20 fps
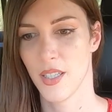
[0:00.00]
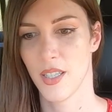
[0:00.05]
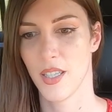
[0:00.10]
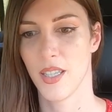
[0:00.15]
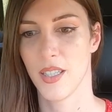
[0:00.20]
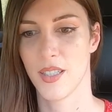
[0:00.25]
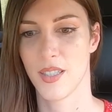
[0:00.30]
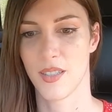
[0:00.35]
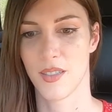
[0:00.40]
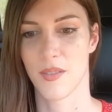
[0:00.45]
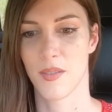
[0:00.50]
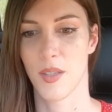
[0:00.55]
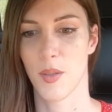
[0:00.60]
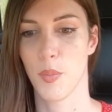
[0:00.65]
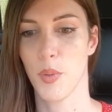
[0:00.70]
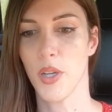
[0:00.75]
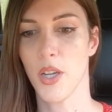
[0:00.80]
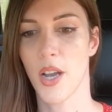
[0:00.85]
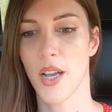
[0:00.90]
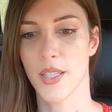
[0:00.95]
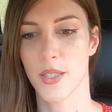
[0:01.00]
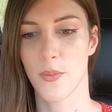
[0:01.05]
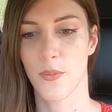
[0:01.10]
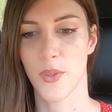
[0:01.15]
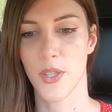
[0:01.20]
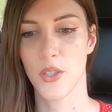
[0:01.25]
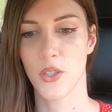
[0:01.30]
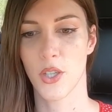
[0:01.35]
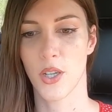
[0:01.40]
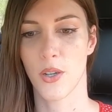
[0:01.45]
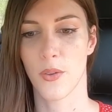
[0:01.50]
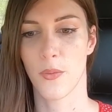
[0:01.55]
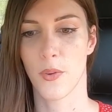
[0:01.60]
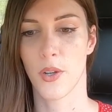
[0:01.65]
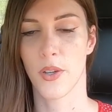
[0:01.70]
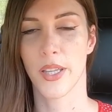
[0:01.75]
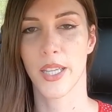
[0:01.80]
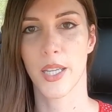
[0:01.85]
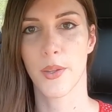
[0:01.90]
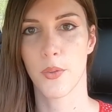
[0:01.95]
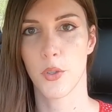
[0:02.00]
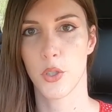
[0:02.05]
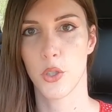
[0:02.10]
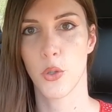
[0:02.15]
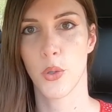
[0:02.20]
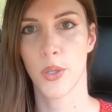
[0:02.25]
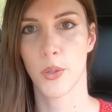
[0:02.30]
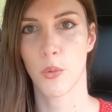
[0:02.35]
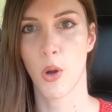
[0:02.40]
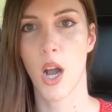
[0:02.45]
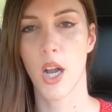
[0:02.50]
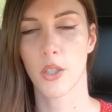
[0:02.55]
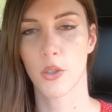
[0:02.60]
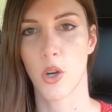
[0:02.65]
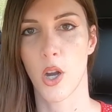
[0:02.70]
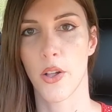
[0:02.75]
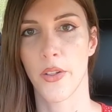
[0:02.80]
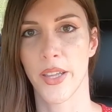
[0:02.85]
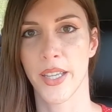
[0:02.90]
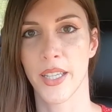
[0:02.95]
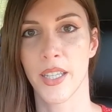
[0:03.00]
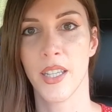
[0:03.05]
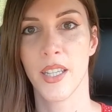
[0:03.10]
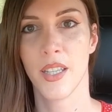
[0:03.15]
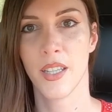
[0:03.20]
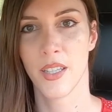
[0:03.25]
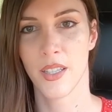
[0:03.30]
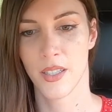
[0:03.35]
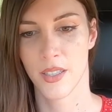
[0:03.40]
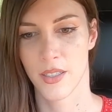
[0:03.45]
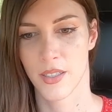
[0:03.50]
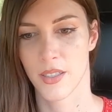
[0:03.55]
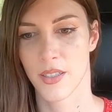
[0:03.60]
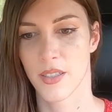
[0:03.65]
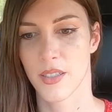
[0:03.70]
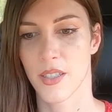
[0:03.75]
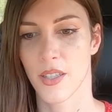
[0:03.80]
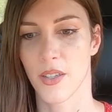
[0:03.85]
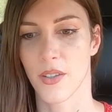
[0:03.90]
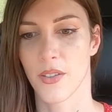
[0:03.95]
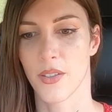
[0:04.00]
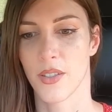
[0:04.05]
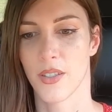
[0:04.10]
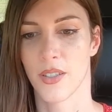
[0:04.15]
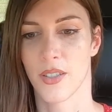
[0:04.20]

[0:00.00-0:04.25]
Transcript: It's a pretty awesome feature for like if you're doing rock crawling. So